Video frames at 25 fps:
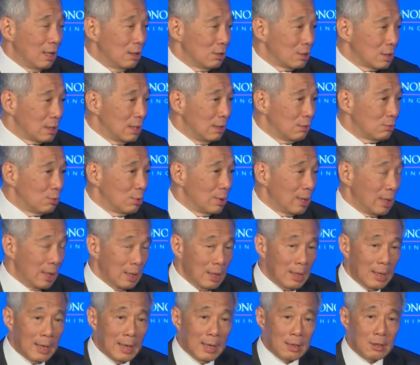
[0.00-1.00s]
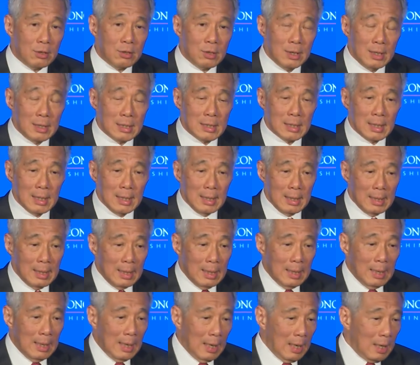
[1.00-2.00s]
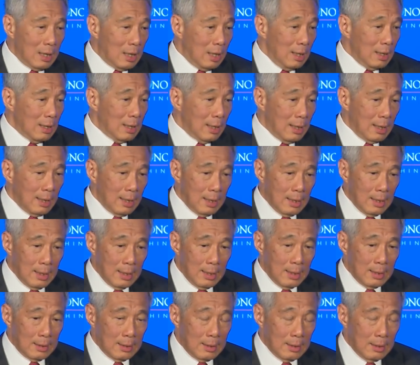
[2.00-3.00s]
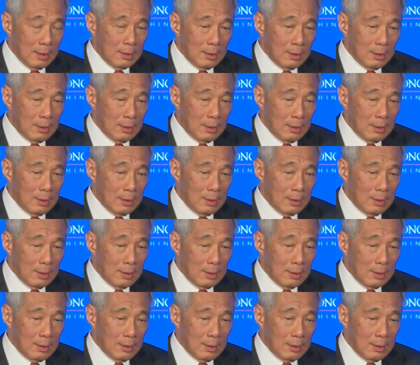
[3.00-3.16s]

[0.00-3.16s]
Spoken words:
ourselves with other countries. I think there are